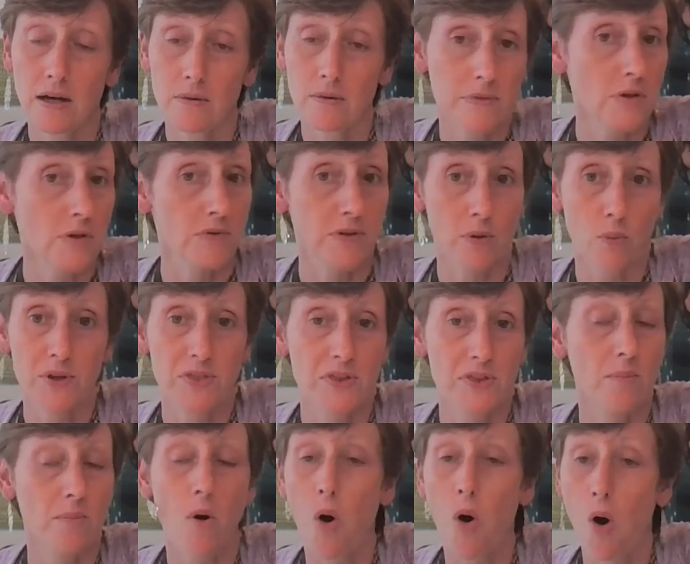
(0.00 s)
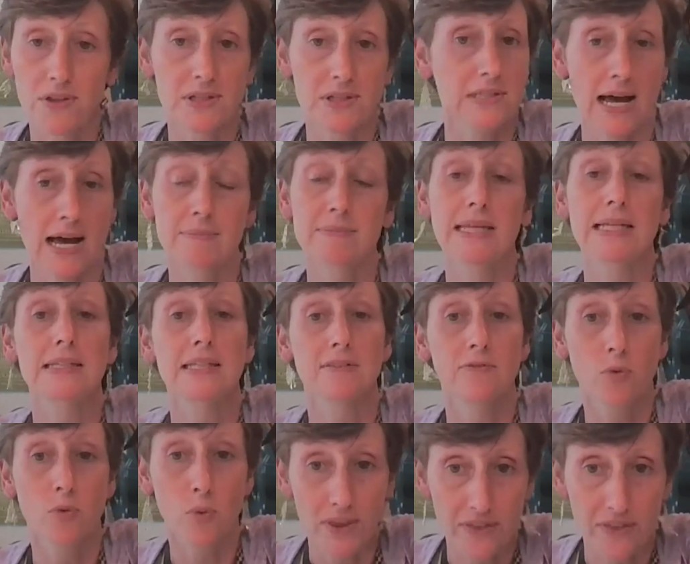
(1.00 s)
they're with them all the time. They live
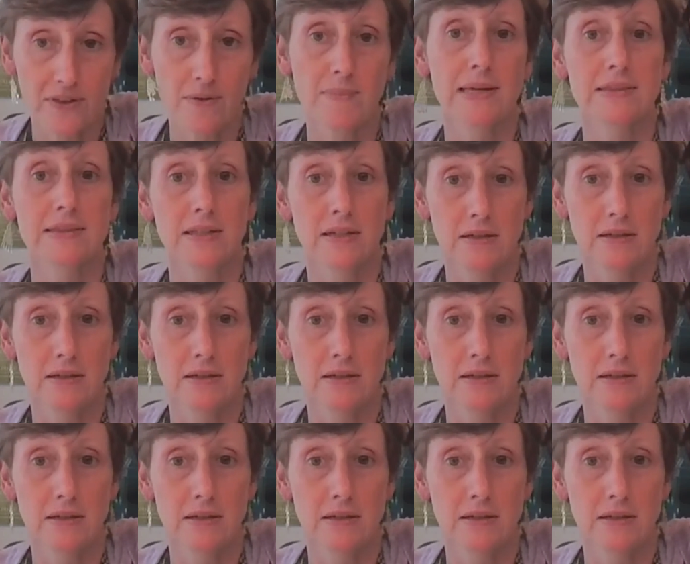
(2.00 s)
with them at